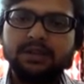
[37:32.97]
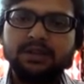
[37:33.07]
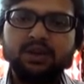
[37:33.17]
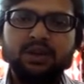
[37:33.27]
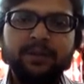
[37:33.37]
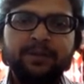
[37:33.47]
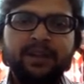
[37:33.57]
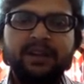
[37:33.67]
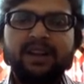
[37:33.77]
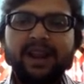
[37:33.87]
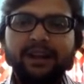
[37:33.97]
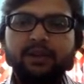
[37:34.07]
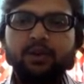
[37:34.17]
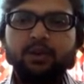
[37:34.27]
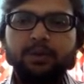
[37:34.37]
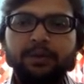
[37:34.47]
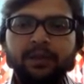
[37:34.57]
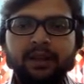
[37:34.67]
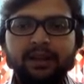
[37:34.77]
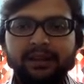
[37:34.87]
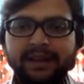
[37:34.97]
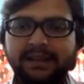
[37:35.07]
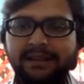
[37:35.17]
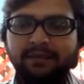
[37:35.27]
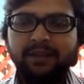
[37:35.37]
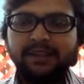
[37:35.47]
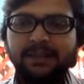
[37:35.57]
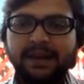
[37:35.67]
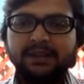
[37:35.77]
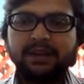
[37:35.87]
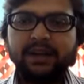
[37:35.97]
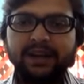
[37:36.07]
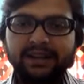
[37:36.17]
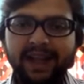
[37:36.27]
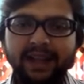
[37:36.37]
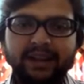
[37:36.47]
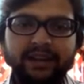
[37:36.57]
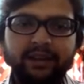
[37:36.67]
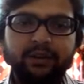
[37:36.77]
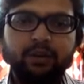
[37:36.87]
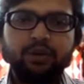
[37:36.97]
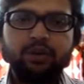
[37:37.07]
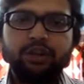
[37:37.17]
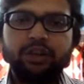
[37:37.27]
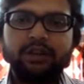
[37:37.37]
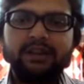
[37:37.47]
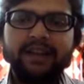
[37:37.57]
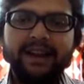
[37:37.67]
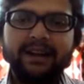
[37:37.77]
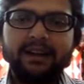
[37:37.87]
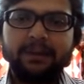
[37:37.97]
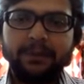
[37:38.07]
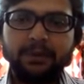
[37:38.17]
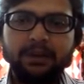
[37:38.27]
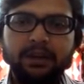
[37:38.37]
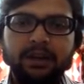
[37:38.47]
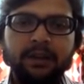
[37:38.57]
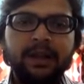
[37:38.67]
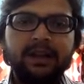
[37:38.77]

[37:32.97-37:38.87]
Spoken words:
So trying to guess someone's password, attack into their computer,